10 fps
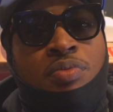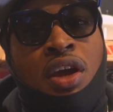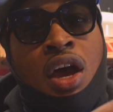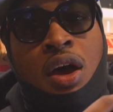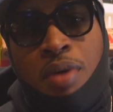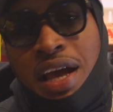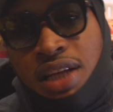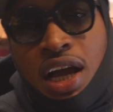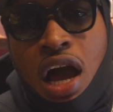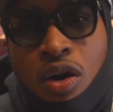for me. But
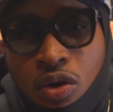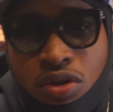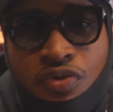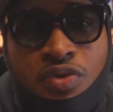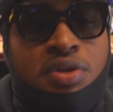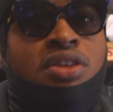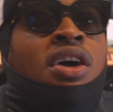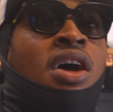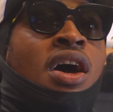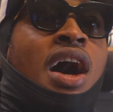as I got older, for me,
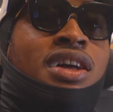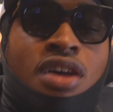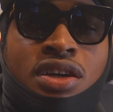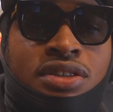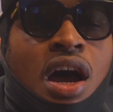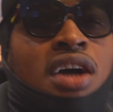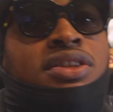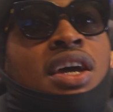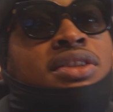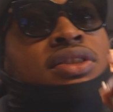I duck and
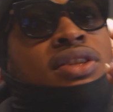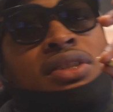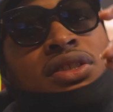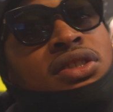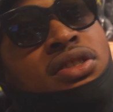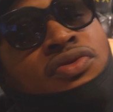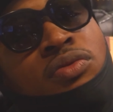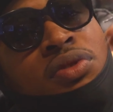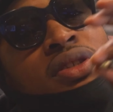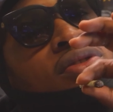dodge that shit. That shit is
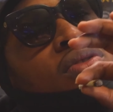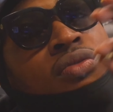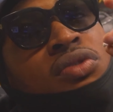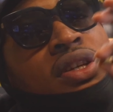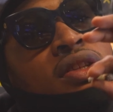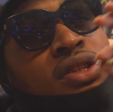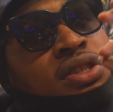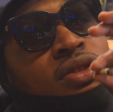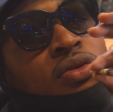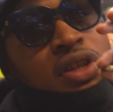for me. You don't need,
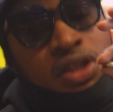niggas don't